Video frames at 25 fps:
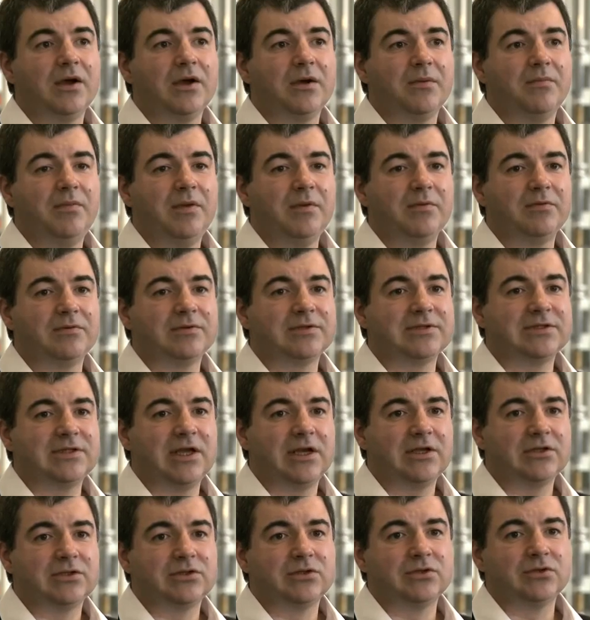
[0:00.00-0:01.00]
uh, people
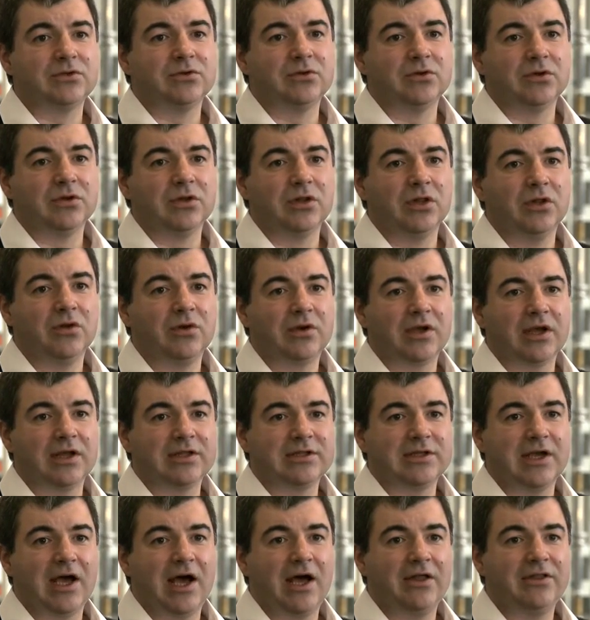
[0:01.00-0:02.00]
start to look
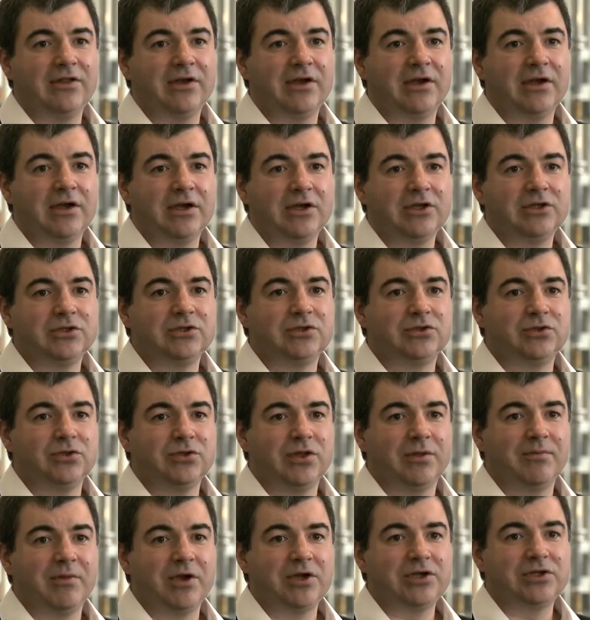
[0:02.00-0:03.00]
at other
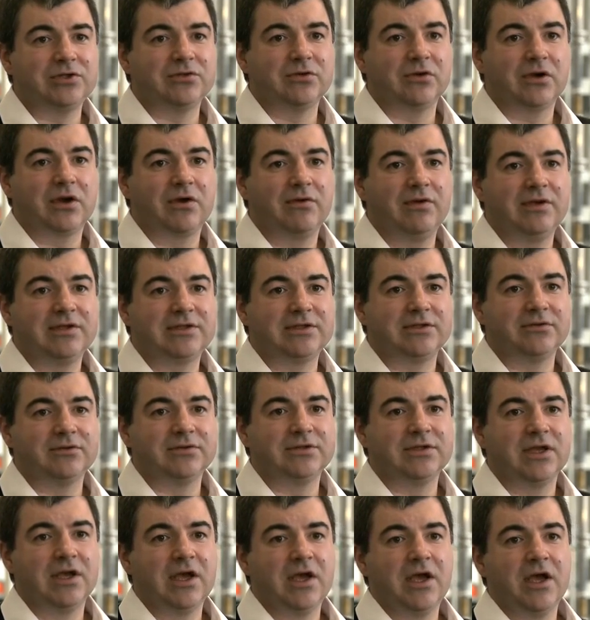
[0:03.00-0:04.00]
two-dimensional
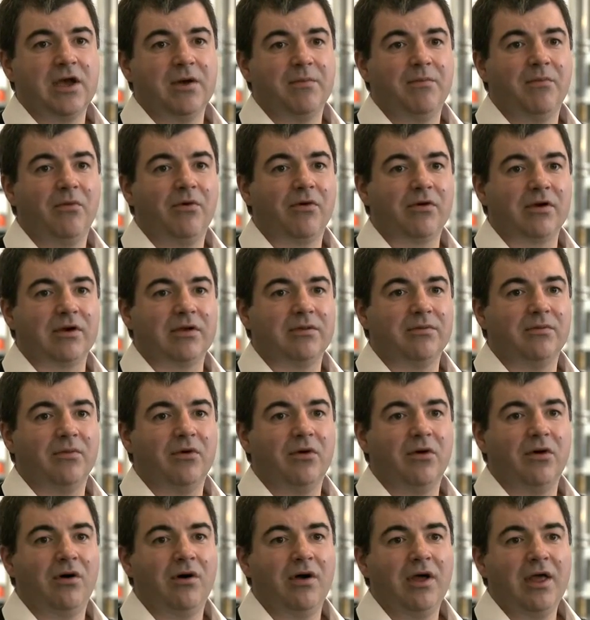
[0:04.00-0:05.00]
crystals more and
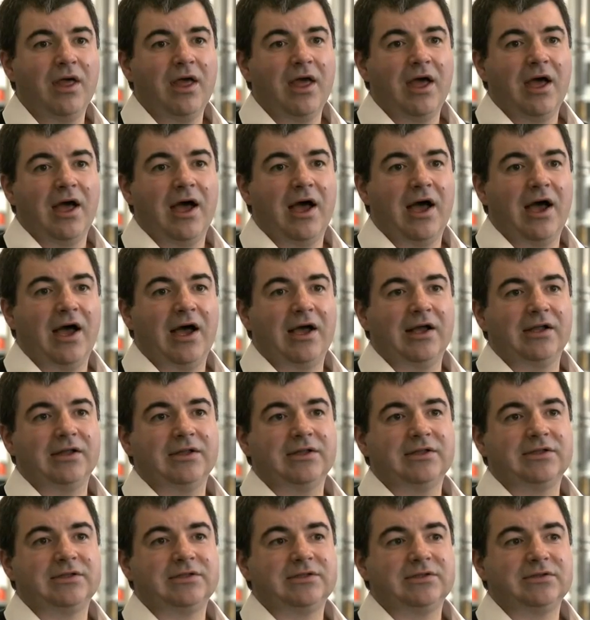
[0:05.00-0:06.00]
more,
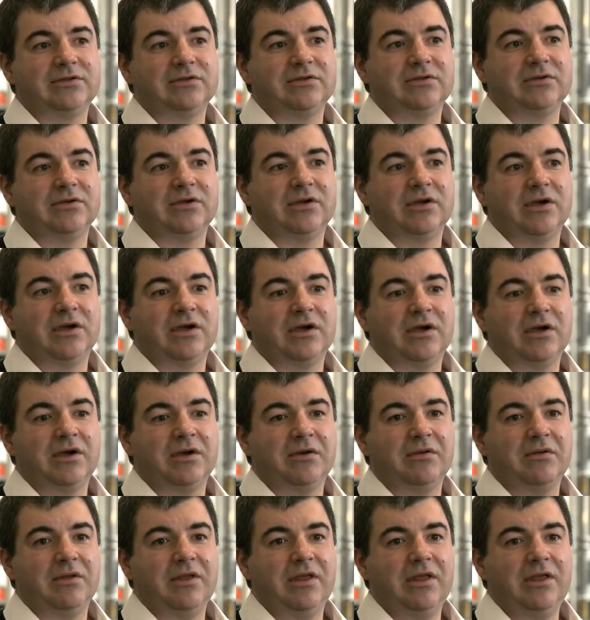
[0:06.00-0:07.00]
and
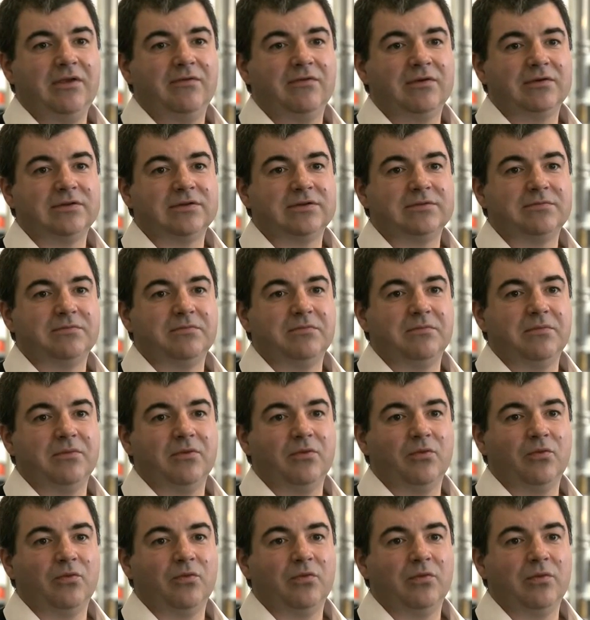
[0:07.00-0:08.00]
uh, even
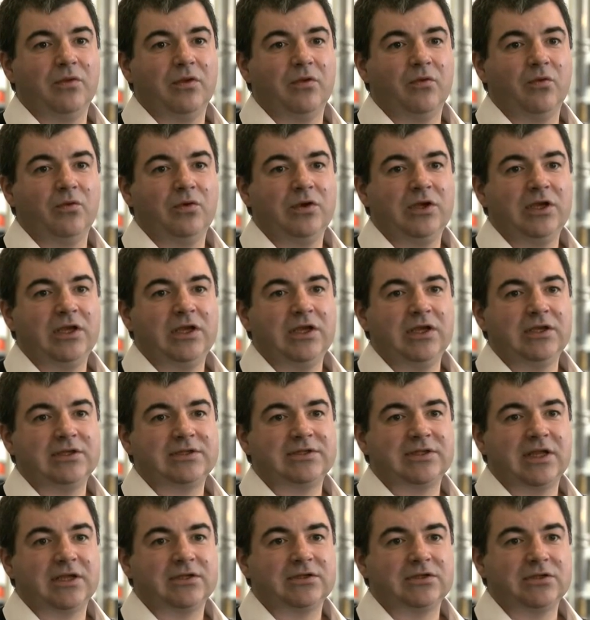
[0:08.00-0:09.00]
we
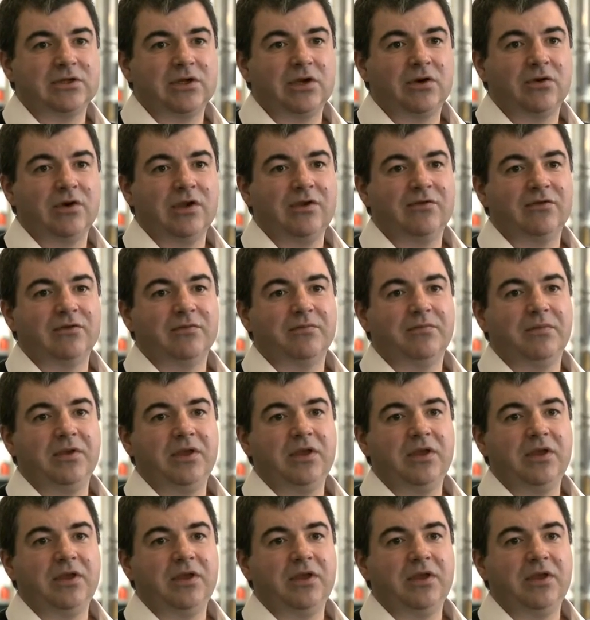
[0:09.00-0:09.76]
start to go even